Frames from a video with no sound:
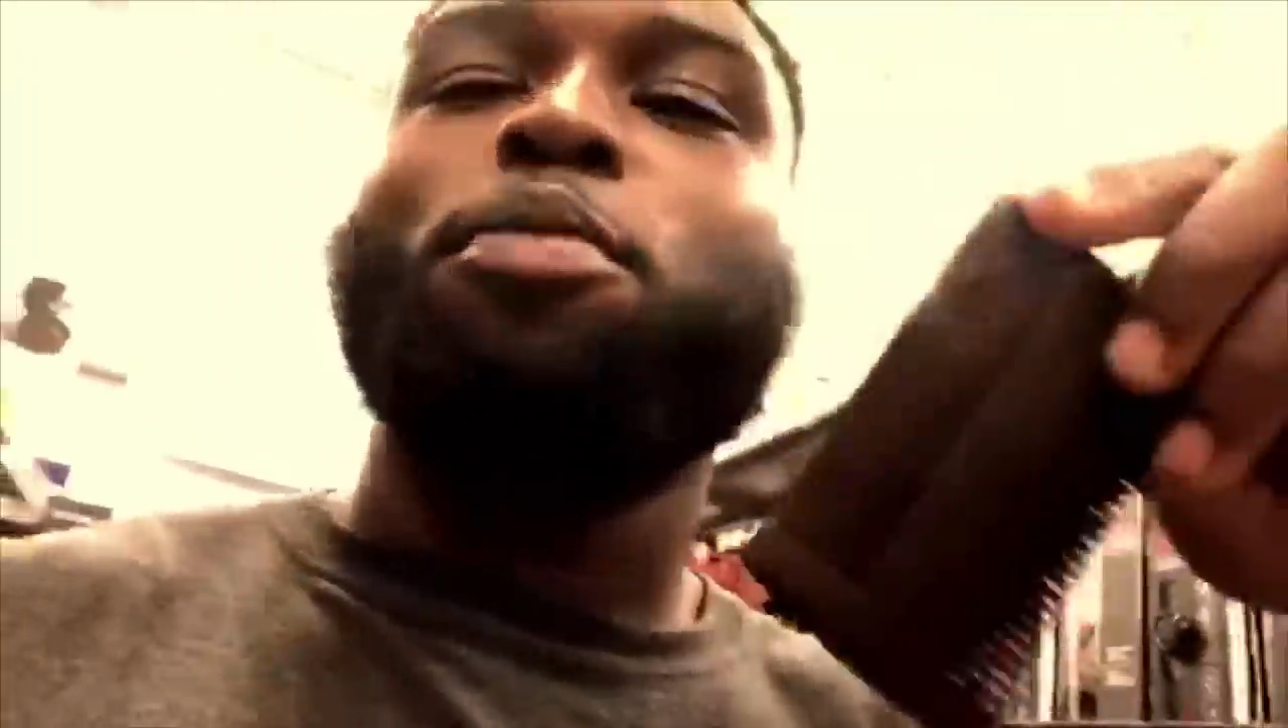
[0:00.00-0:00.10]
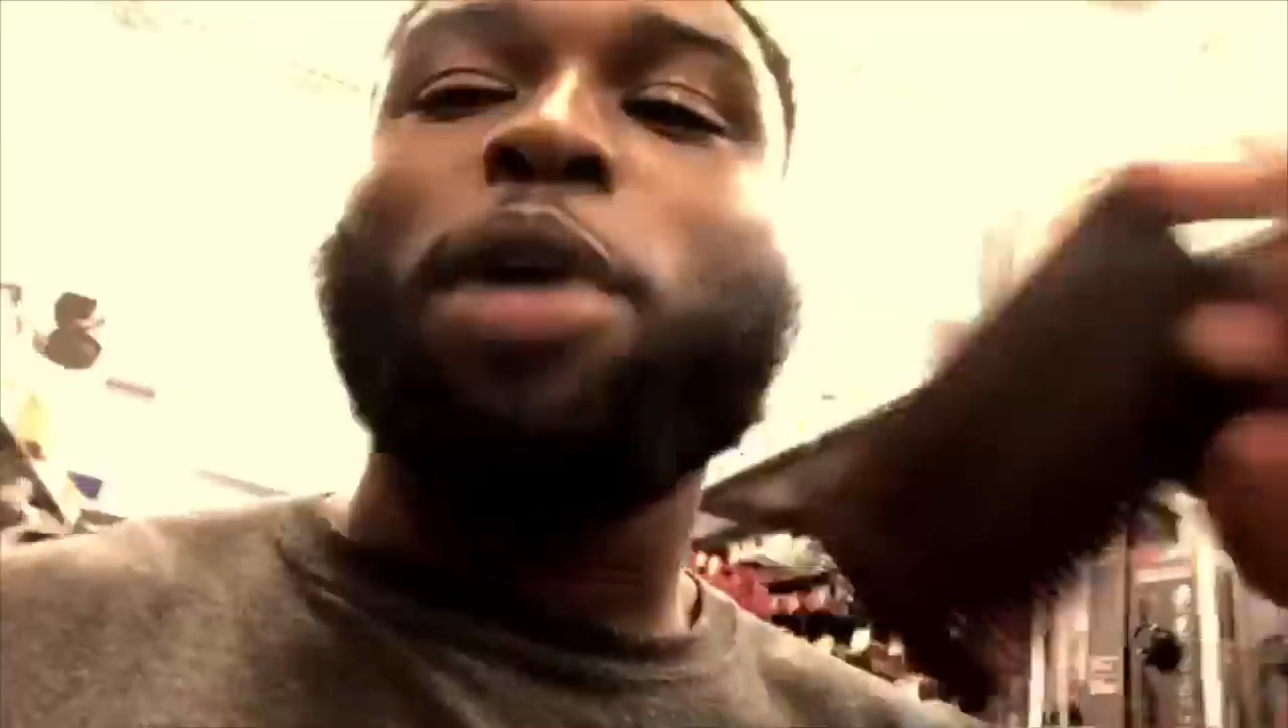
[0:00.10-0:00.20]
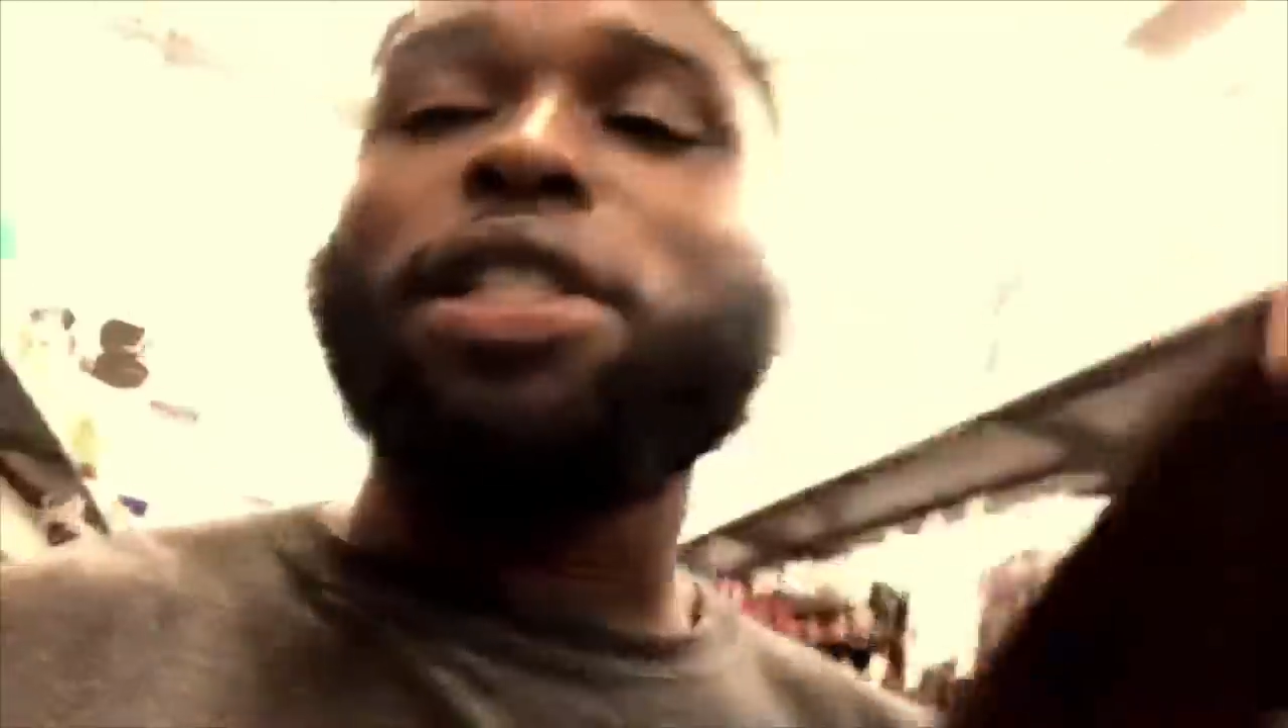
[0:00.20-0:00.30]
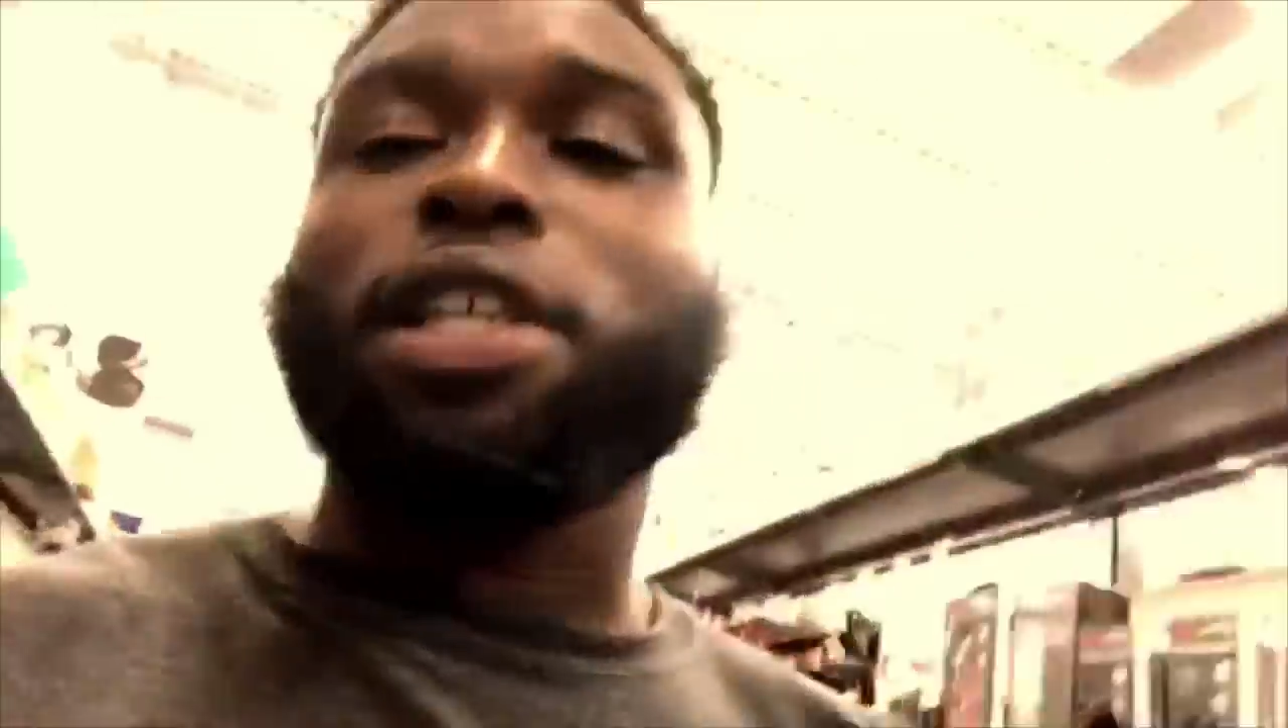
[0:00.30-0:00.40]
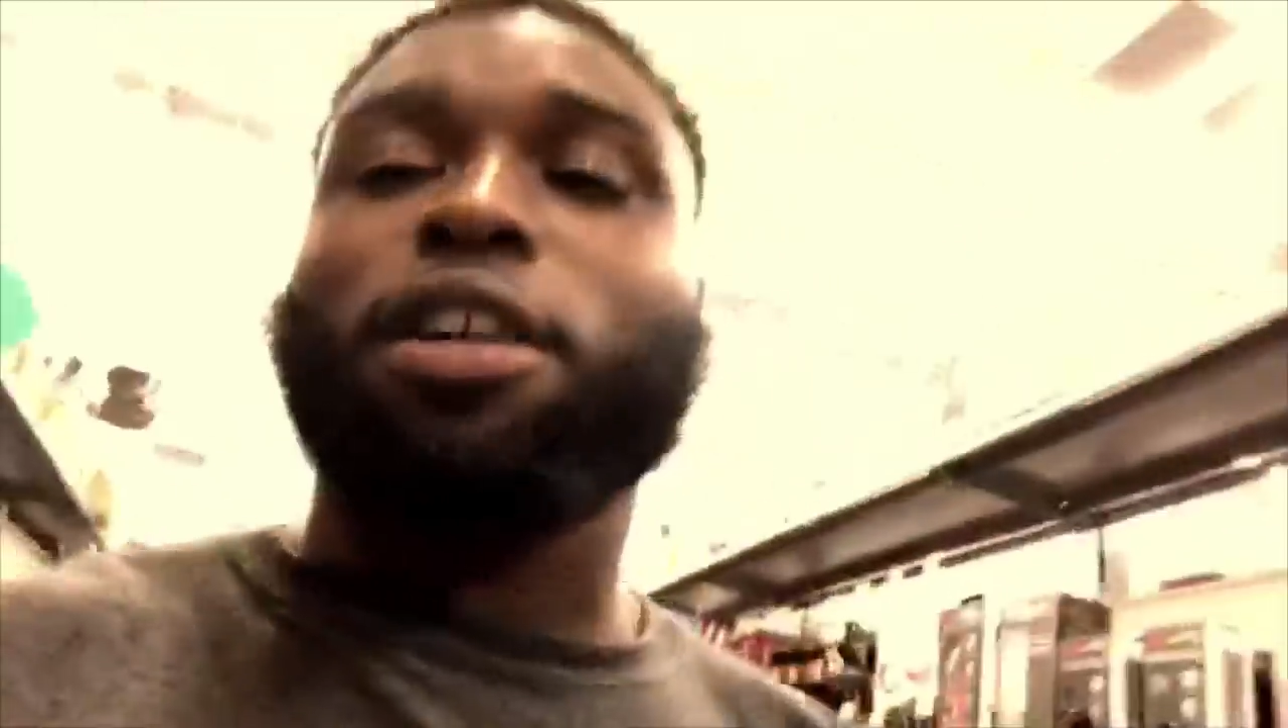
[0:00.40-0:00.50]

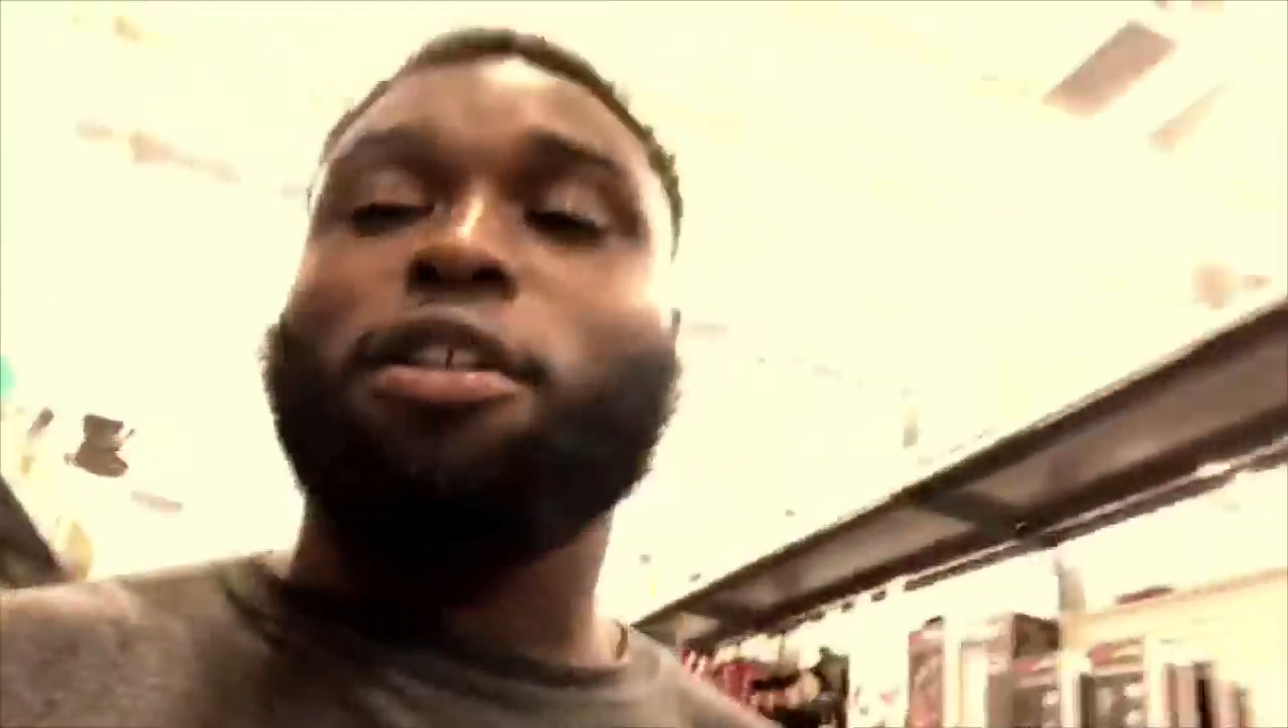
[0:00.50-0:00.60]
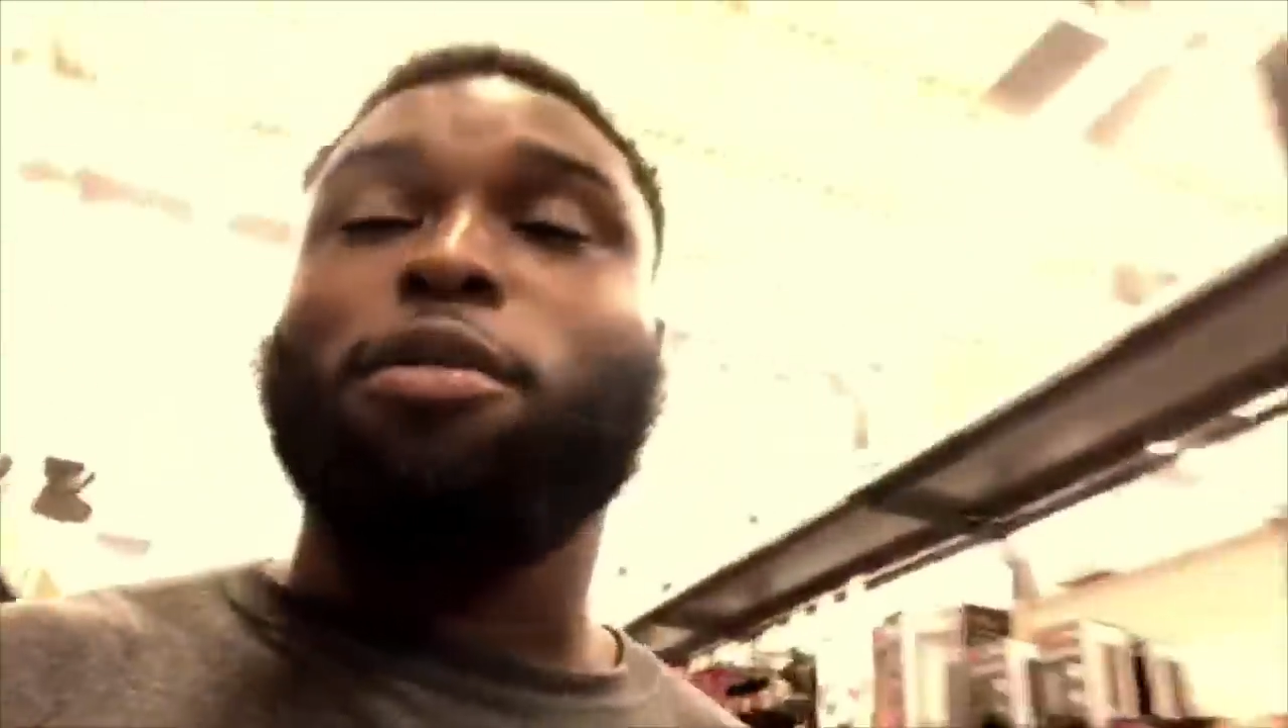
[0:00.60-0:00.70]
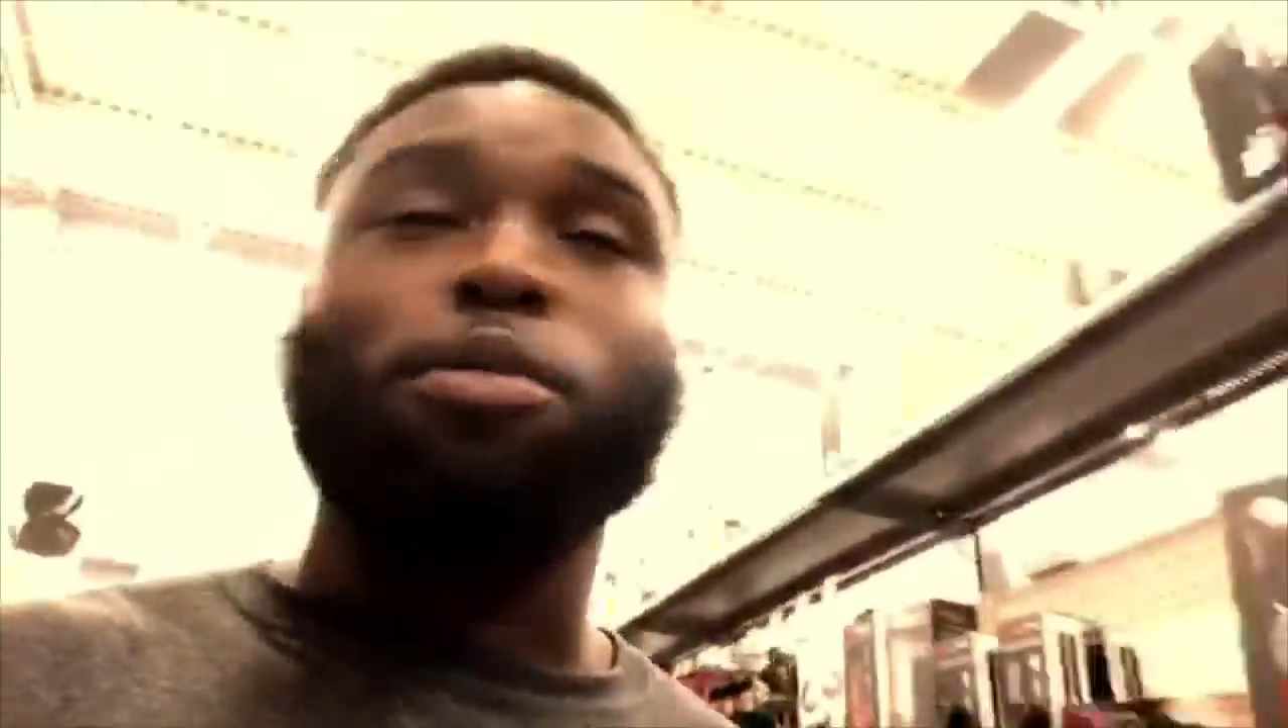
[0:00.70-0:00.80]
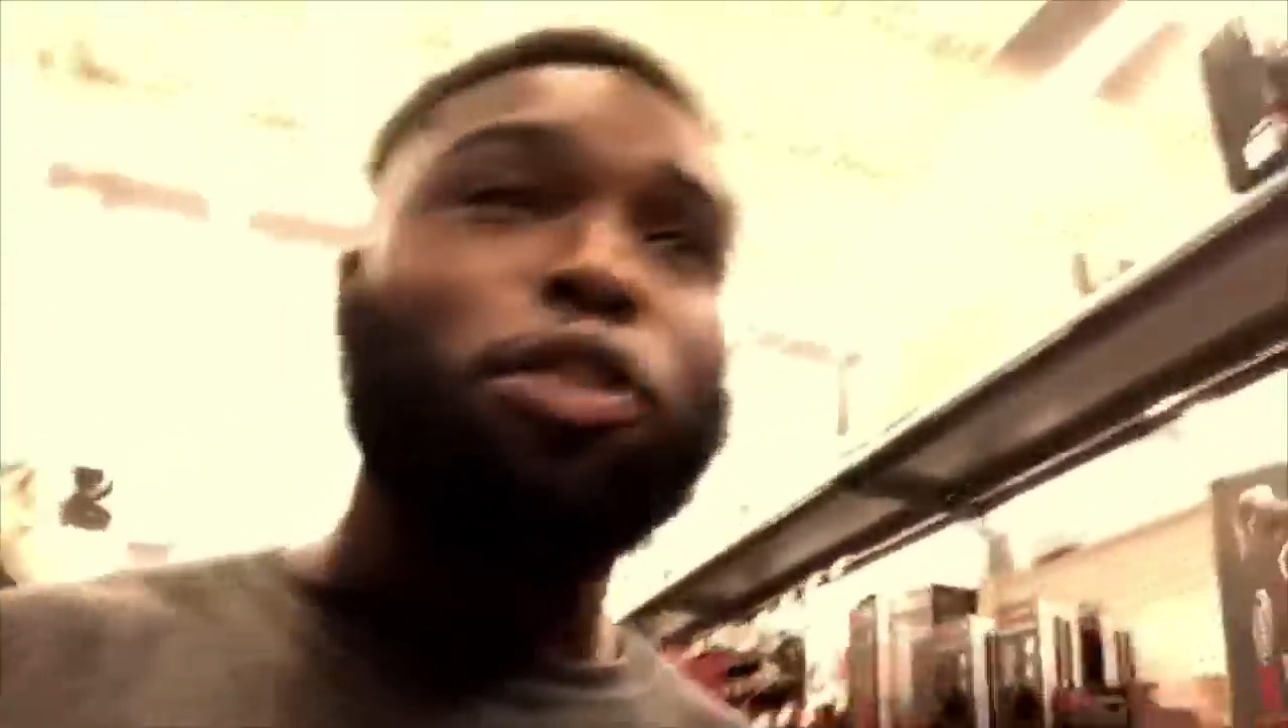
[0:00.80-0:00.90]
plastic comb.